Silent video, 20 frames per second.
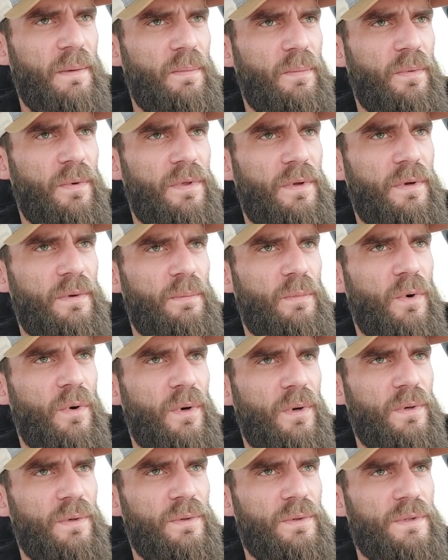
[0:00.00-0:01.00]
with your
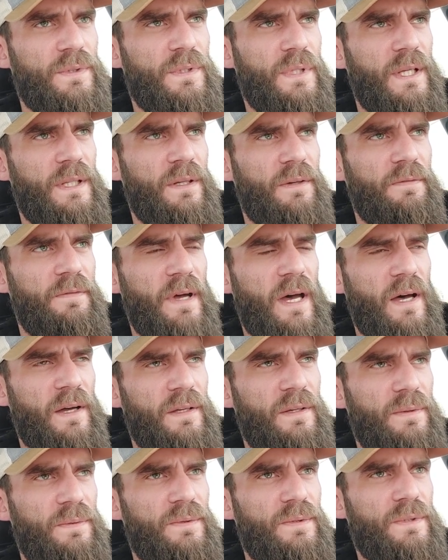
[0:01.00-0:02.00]
morals and your
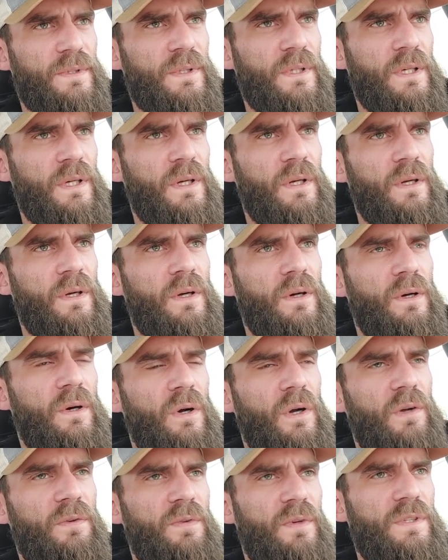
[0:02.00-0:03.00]
values,
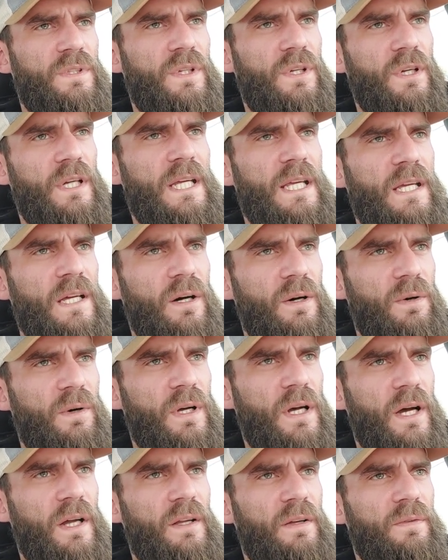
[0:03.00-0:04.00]
or if it's your ego
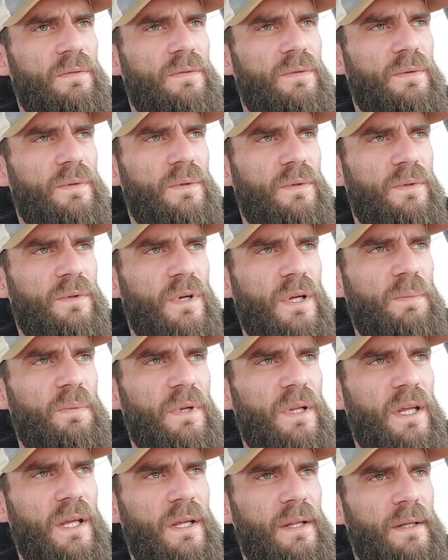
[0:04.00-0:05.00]
kind of
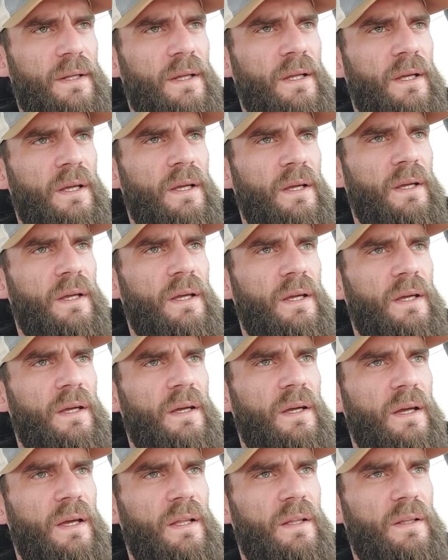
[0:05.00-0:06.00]
creeping in.
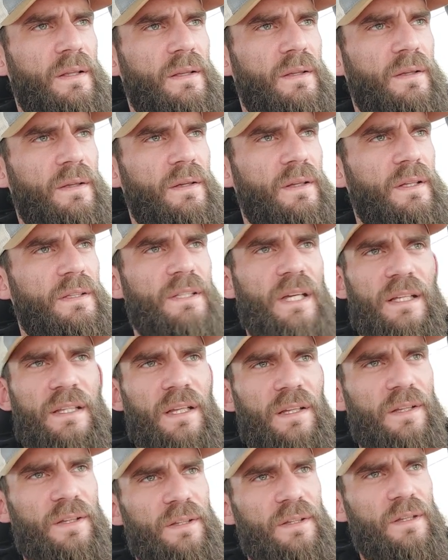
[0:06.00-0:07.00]
And it's like
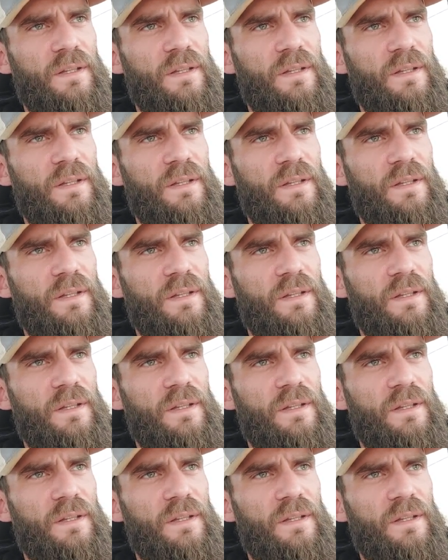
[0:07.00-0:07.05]
the